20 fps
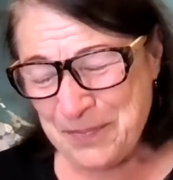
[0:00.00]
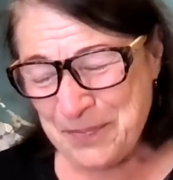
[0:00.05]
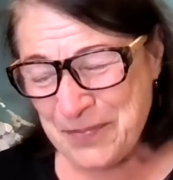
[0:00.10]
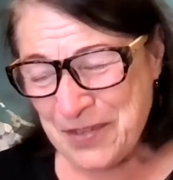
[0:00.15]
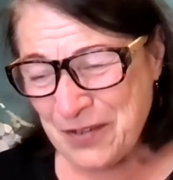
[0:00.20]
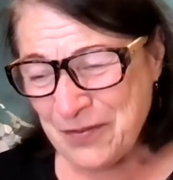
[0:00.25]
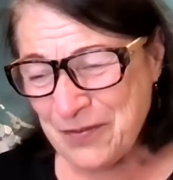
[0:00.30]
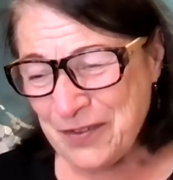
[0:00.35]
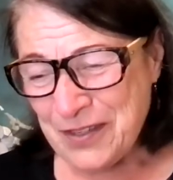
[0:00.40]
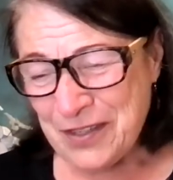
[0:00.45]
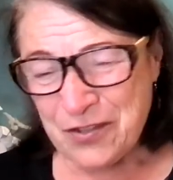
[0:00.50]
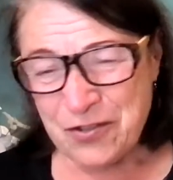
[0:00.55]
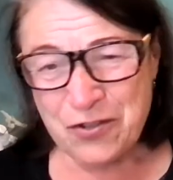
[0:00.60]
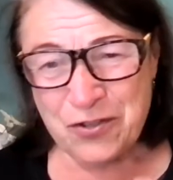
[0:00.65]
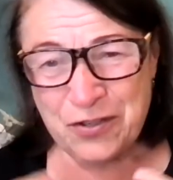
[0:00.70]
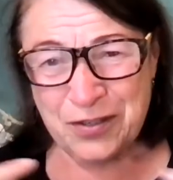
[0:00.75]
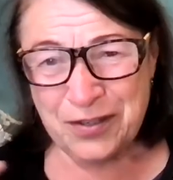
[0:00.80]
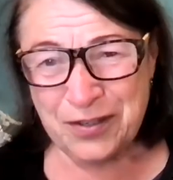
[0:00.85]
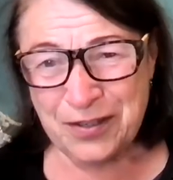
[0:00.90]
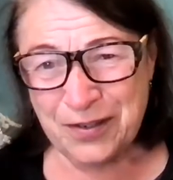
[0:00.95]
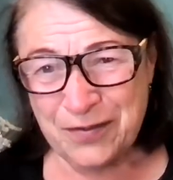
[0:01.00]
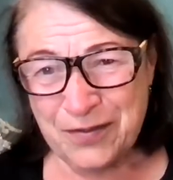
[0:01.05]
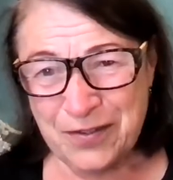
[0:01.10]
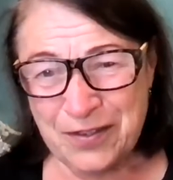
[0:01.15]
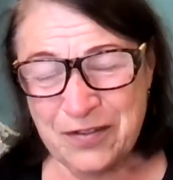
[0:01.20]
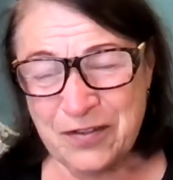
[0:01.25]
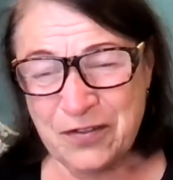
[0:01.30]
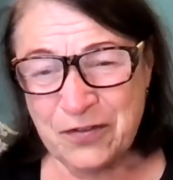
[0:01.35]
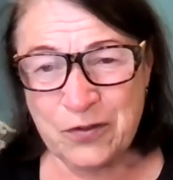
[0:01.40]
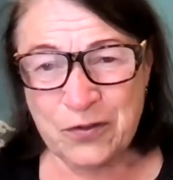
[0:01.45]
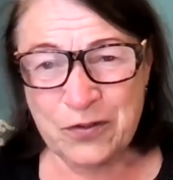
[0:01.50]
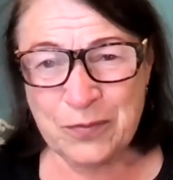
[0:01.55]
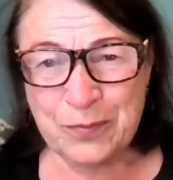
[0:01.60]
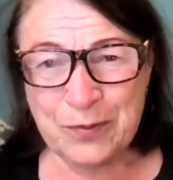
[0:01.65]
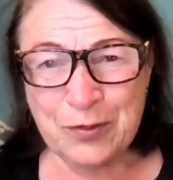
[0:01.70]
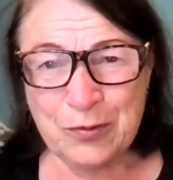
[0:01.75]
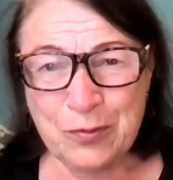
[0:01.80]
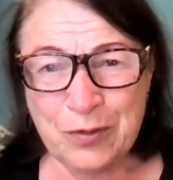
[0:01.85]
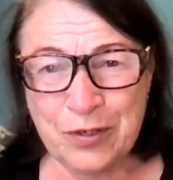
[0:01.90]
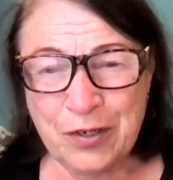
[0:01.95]
definition of the difference
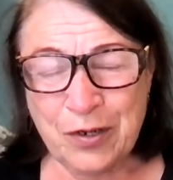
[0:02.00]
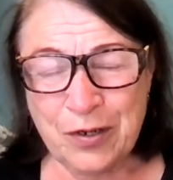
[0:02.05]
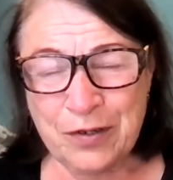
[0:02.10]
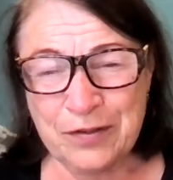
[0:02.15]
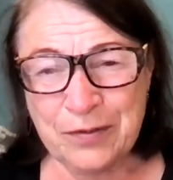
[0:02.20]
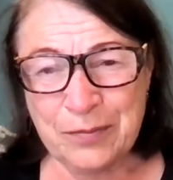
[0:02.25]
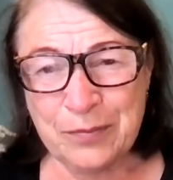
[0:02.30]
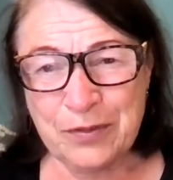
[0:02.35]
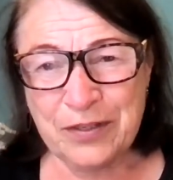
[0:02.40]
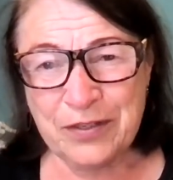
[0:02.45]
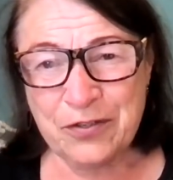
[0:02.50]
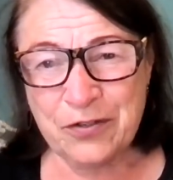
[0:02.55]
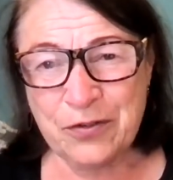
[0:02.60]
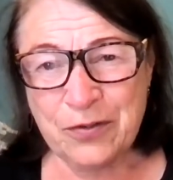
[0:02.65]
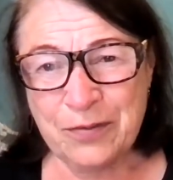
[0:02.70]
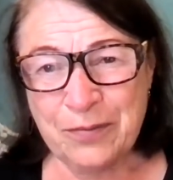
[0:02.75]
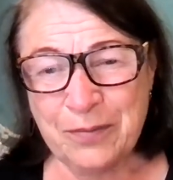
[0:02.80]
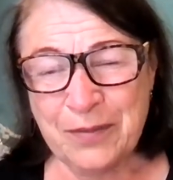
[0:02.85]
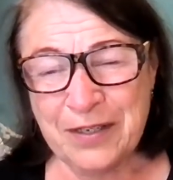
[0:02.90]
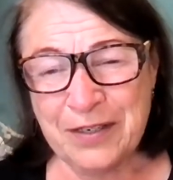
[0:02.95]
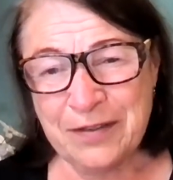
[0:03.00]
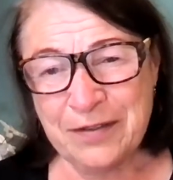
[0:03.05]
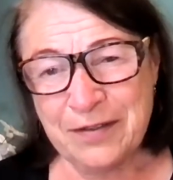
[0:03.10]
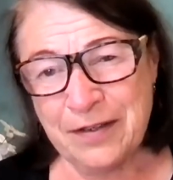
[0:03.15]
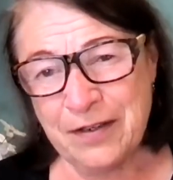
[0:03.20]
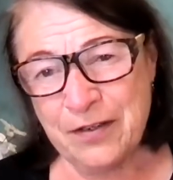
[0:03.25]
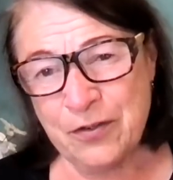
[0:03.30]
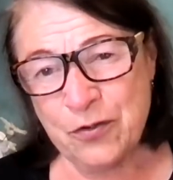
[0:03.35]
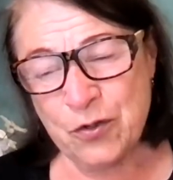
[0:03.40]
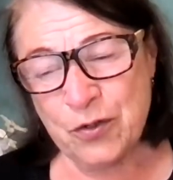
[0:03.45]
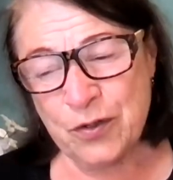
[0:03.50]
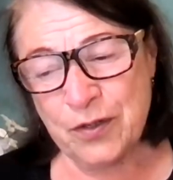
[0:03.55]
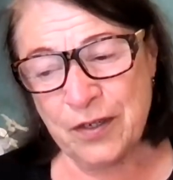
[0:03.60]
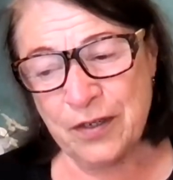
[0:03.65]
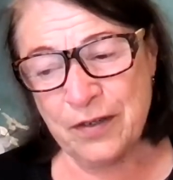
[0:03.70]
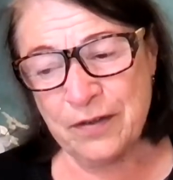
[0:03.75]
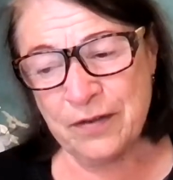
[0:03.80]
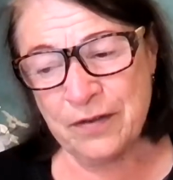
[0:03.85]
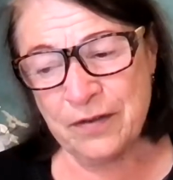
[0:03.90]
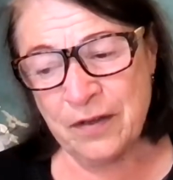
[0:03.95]
between contemplation and meditation,
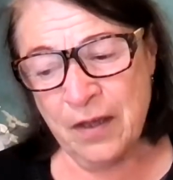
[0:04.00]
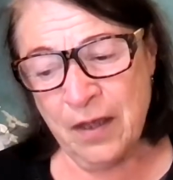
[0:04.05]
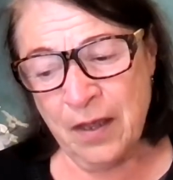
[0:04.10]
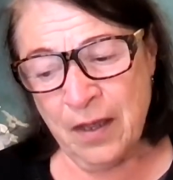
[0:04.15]
is